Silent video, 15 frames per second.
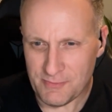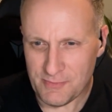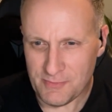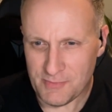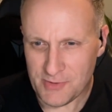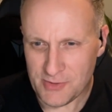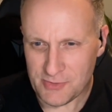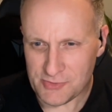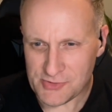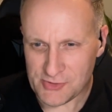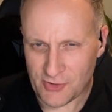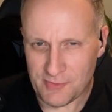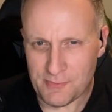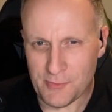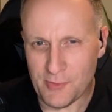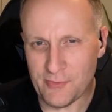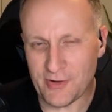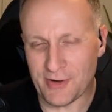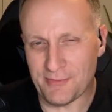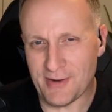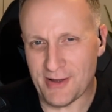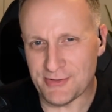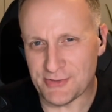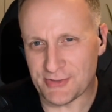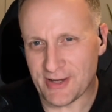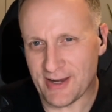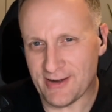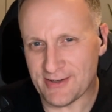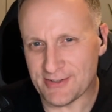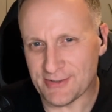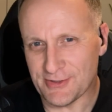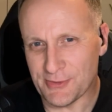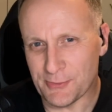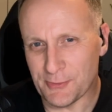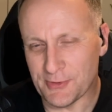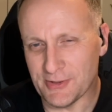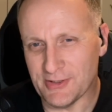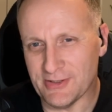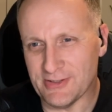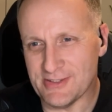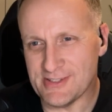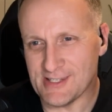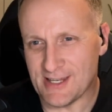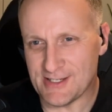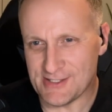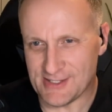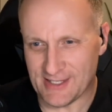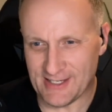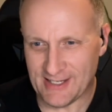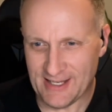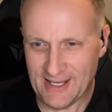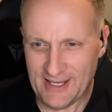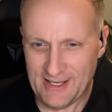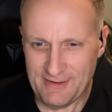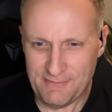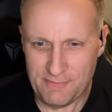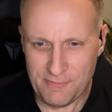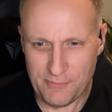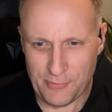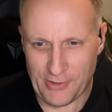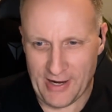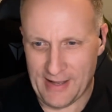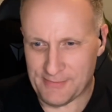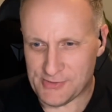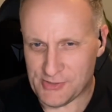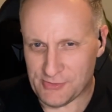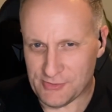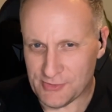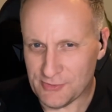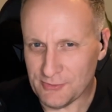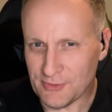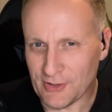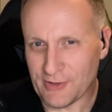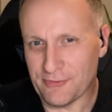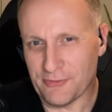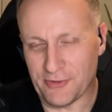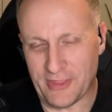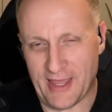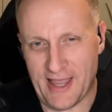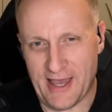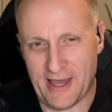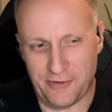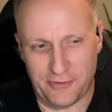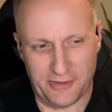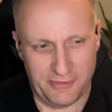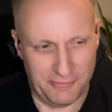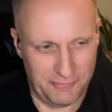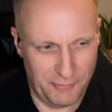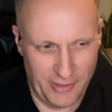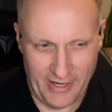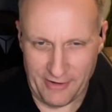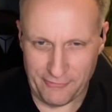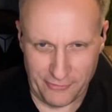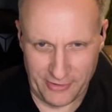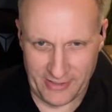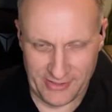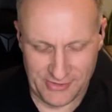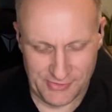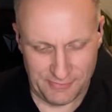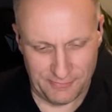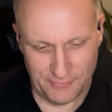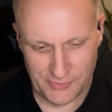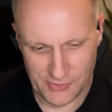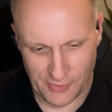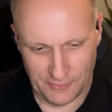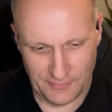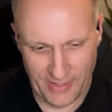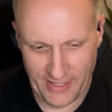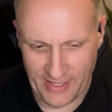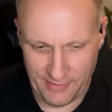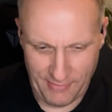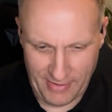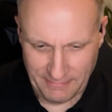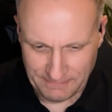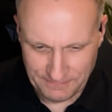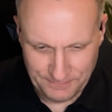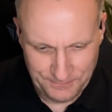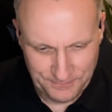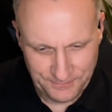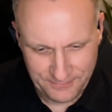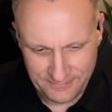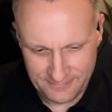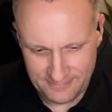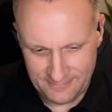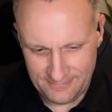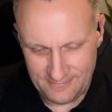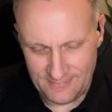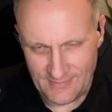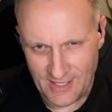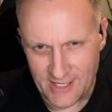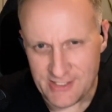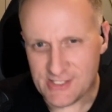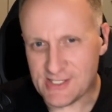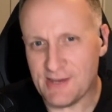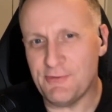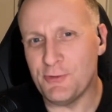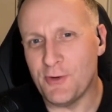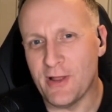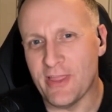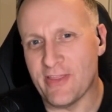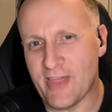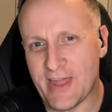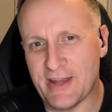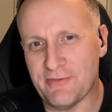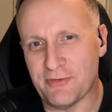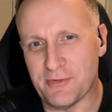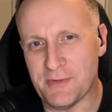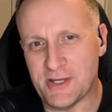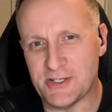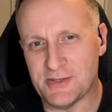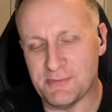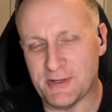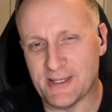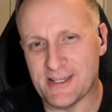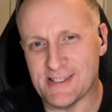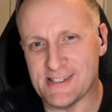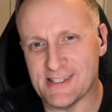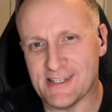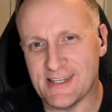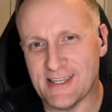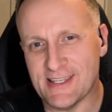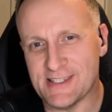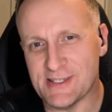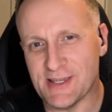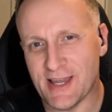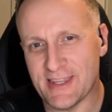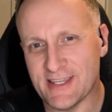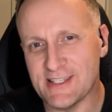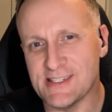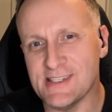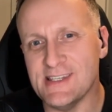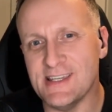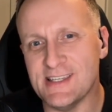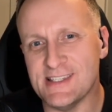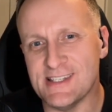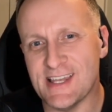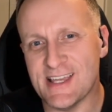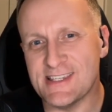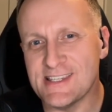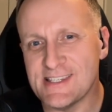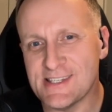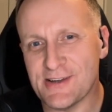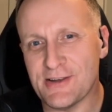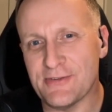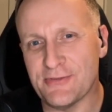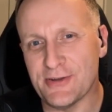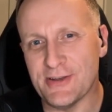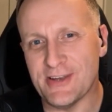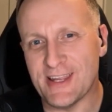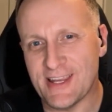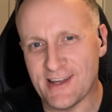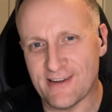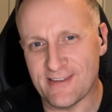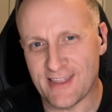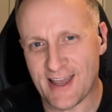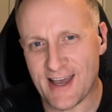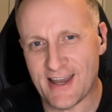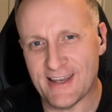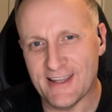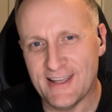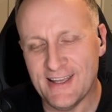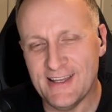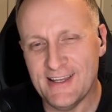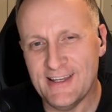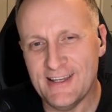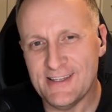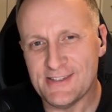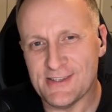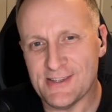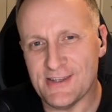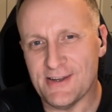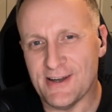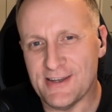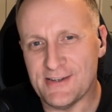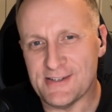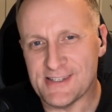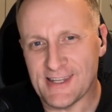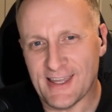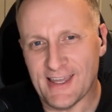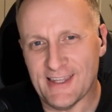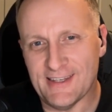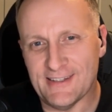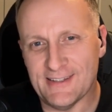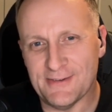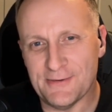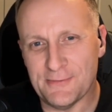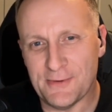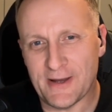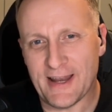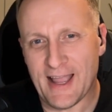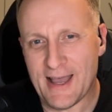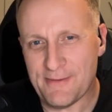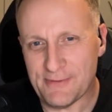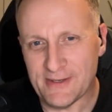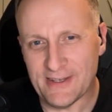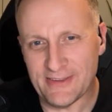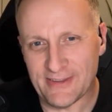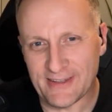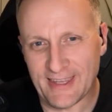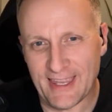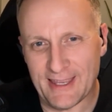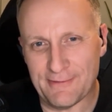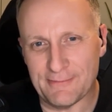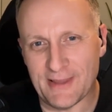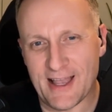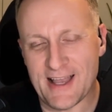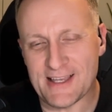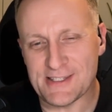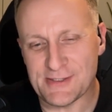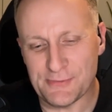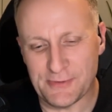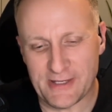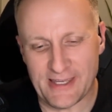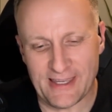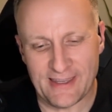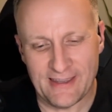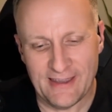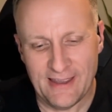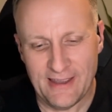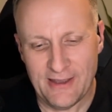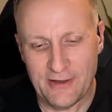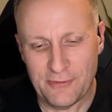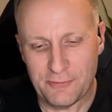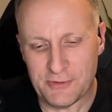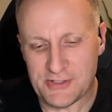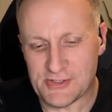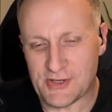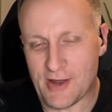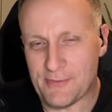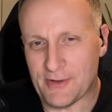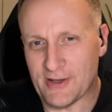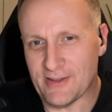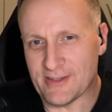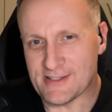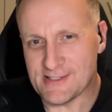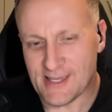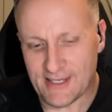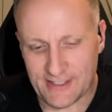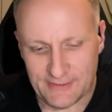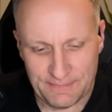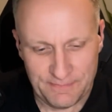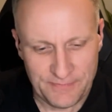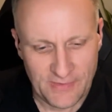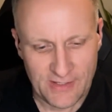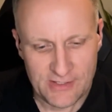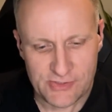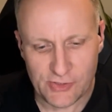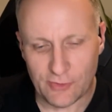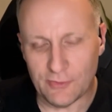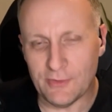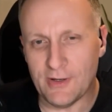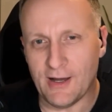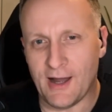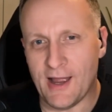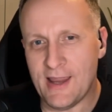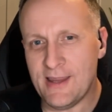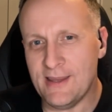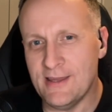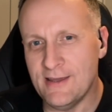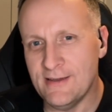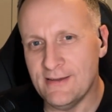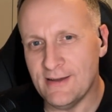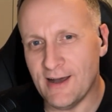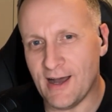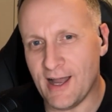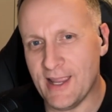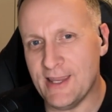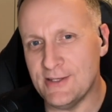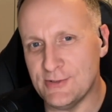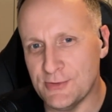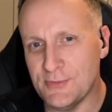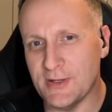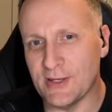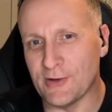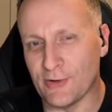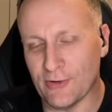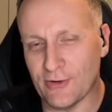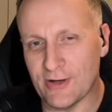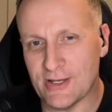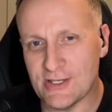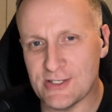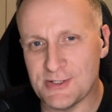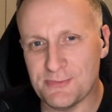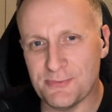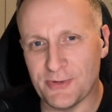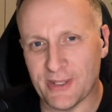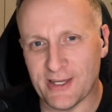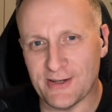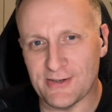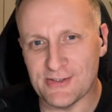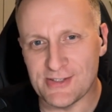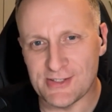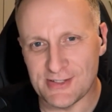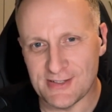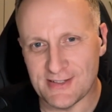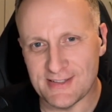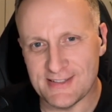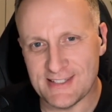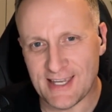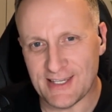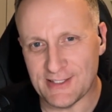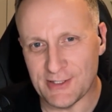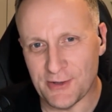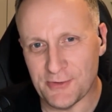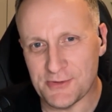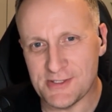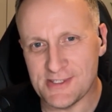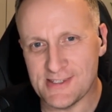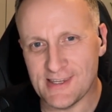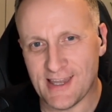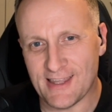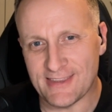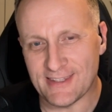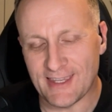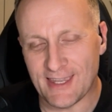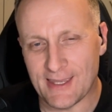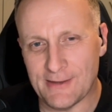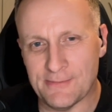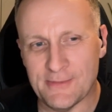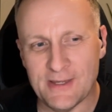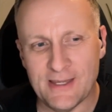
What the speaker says: you start moving around your character in the world such that perhaps you do look for that, or whatever it is. So at any rate, I just give you all of that information because I think it's necessary for you to hear that so that you understand what happened in the game last week, which has got me all excited. So I do encourage players to take notes at the game.